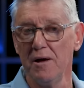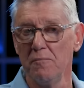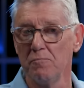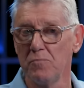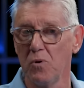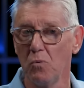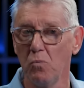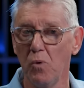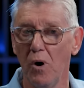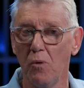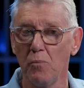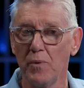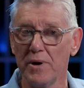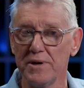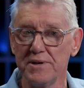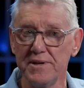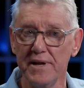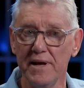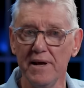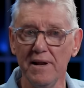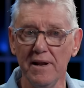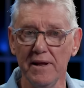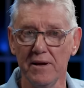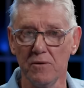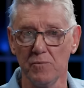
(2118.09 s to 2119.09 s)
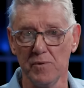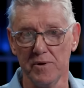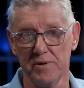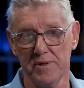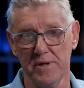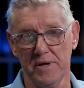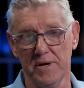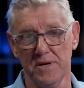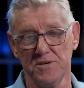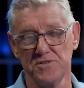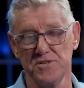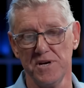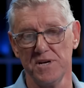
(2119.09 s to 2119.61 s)
But what we're dealing with
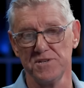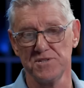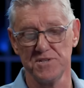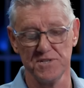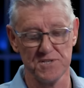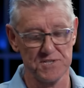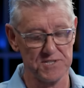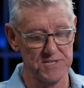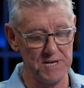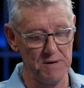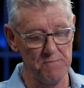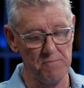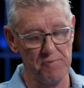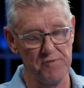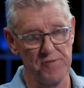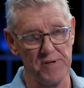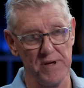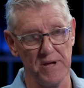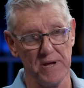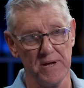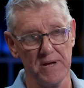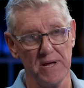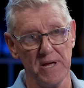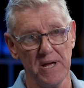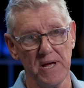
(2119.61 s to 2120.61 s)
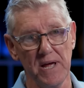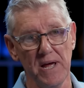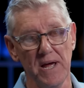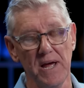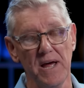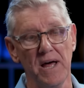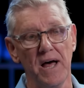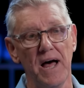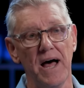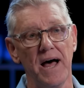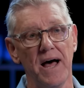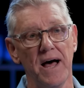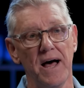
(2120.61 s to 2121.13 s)
here, Jess, is something
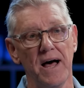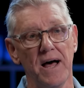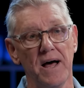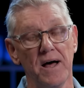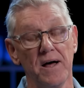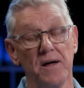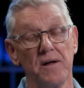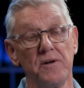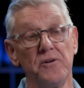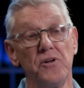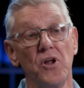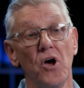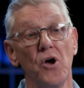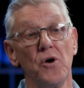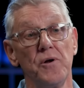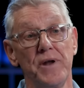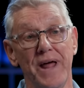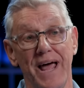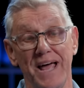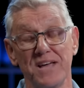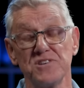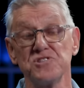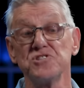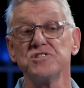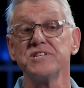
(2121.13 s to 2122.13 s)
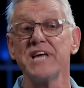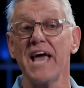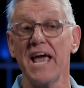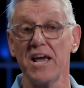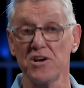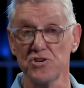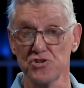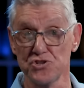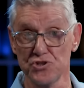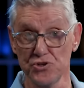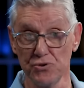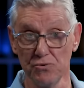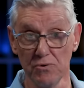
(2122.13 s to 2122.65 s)
uh, known as
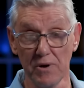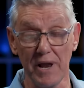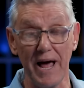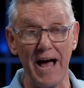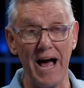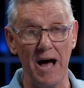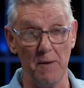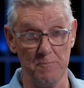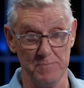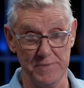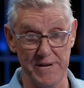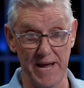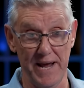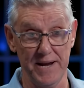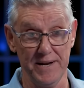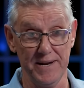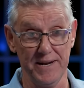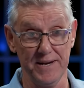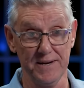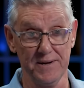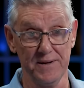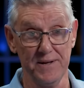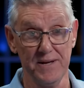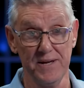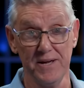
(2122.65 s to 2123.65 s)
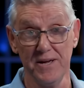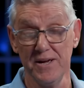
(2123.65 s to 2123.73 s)
textual updating.